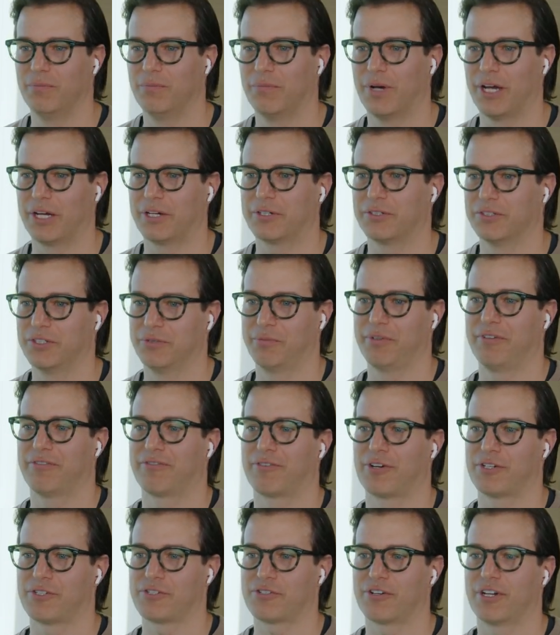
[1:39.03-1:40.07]
Michael to be
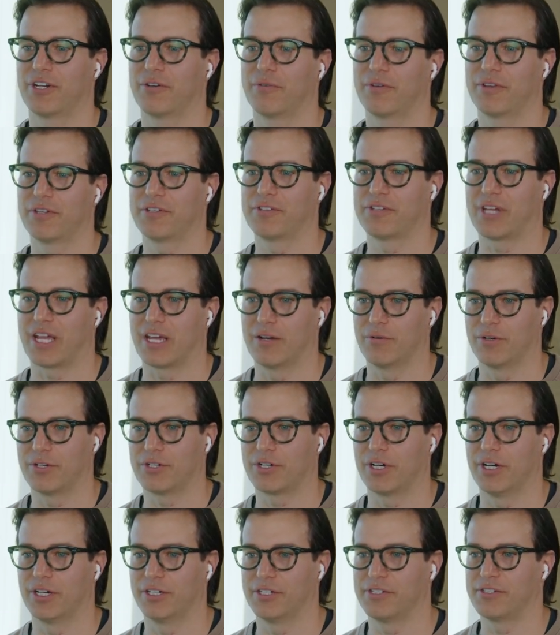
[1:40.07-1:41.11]
frustrated with a
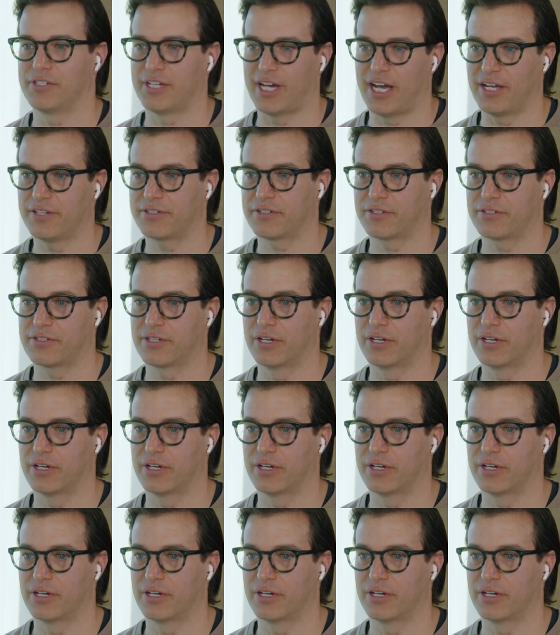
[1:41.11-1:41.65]
sandwich on his desk,